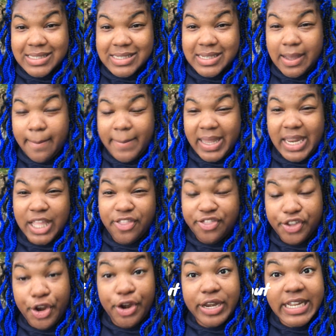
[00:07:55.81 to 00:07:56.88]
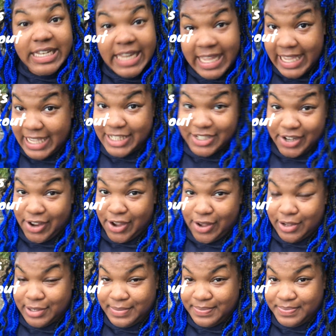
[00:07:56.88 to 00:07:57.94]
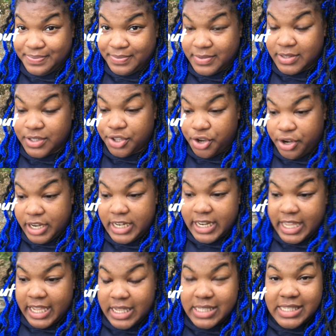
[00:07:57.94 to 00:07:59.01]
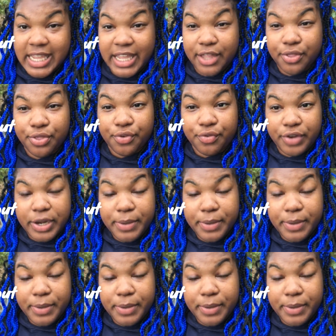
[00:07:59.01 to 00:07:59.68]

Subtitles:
committing 30 days, y'all. 30 days, taking 3